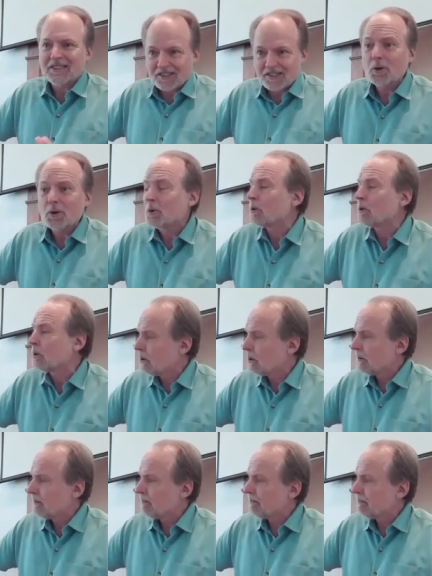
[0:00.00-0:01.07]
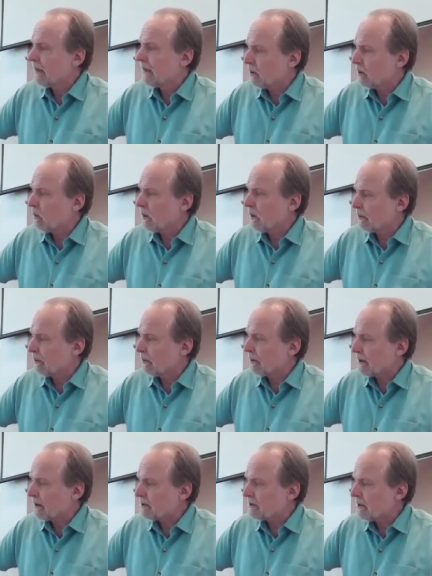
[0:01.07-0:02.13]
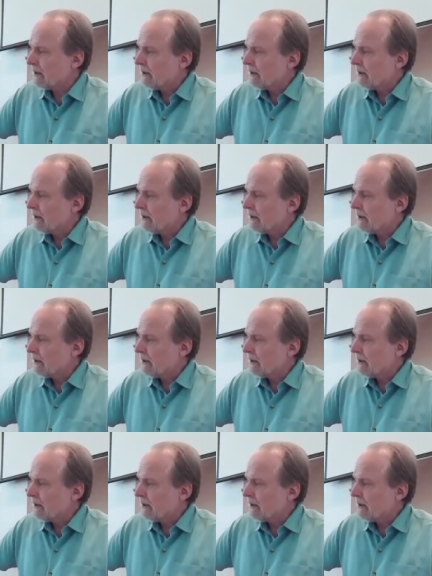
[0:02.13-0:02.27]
too in the wilderness.